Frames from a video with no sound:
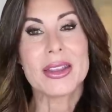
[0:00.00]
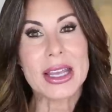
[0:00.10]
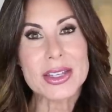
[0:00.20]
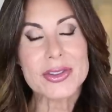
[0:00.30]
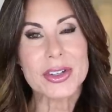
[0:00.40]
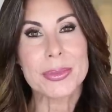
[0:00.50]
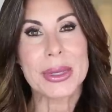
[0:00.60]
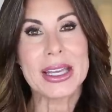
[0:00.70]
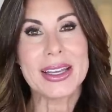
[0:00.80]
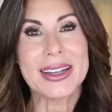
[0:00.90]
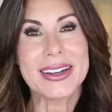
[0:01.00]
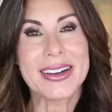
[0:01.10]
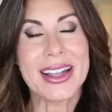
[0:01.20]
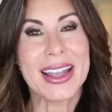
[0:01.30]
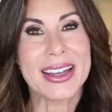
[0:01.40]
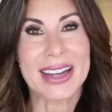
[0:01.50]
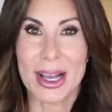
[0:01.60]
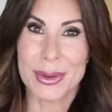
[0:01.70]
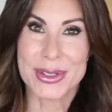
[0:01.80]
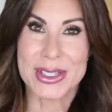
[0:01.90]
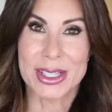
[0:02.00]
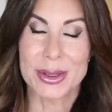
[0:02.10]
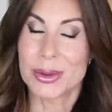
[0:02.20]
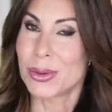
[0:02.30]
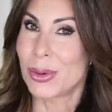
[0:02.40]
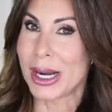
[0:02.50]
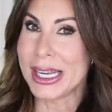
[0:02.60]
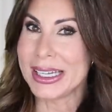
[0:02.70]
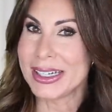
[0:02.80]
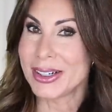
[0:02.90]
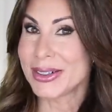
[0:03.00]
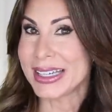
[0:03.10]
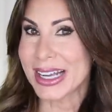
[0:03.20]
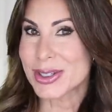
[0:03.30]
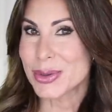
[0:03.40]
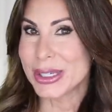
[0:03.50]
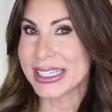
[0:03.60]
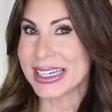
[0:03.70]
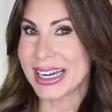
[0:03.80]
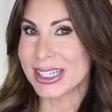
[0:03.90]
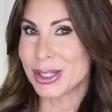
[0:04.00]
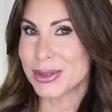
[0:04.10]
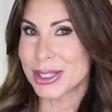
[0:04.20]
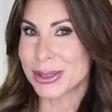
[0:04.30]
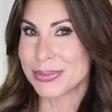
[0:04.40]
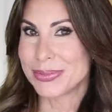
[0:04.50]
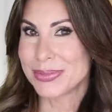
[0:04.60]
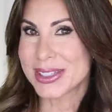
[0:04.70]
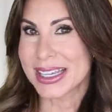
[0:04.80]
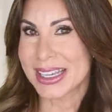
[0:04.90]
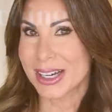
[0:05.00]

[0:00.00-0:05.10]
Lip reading: Thanks for being here, and I will see you right here next week on YouTube. Take